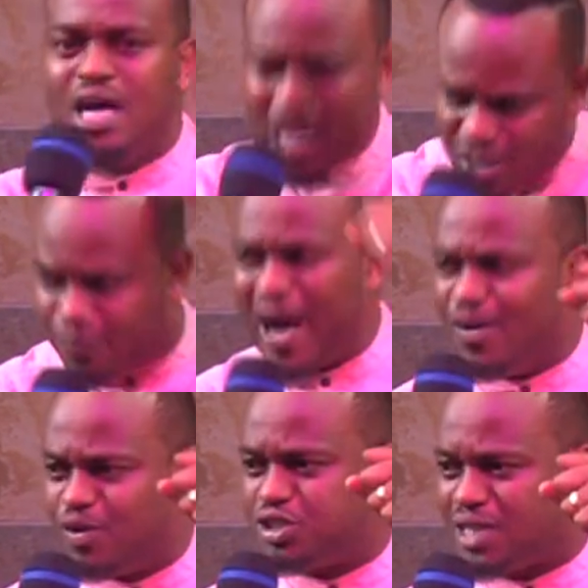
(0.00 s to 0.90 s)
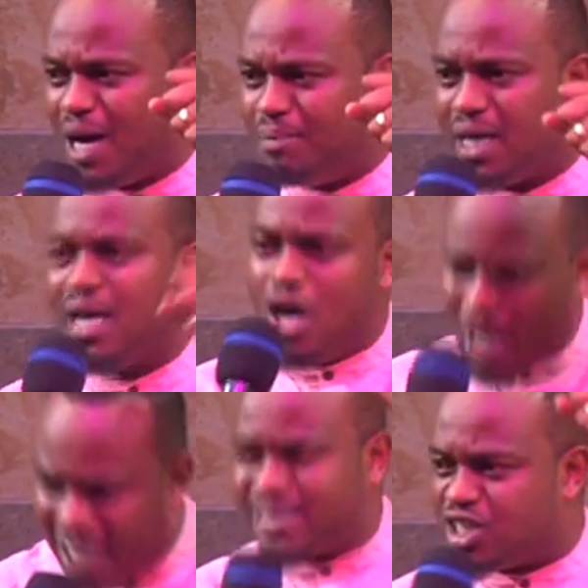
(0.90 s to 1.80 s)
Revival is coming.
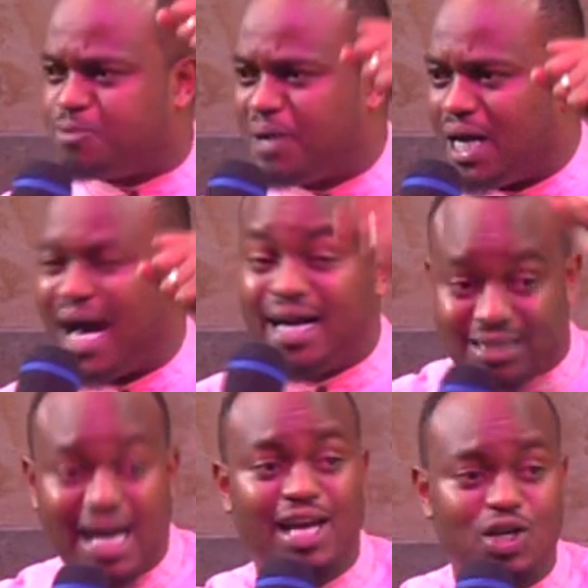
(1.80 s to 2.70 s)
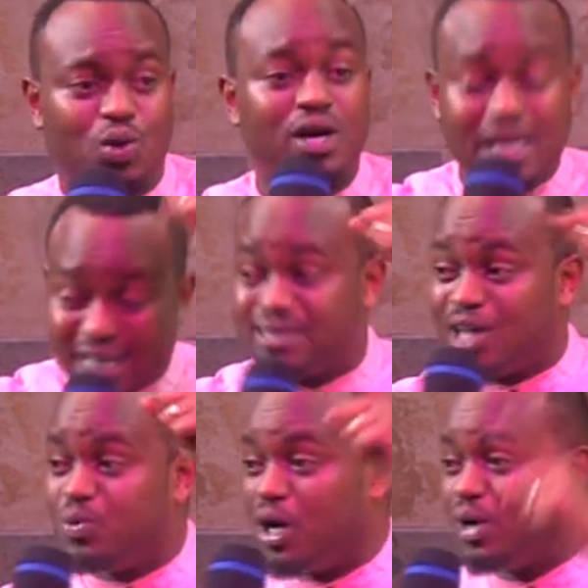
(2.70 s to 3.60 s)
Let us pray. I tell you, that's
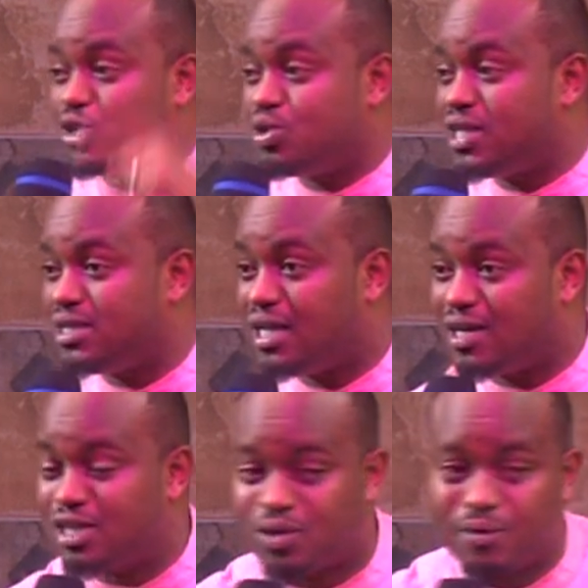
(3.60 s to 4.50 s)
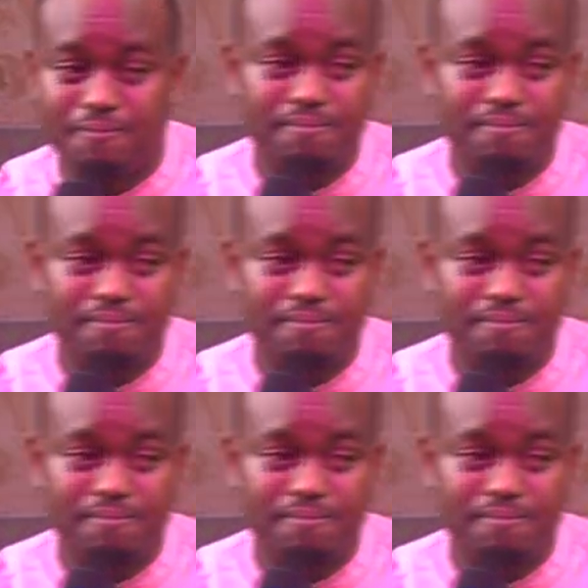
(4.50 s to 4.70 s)
how we are going to change the narration.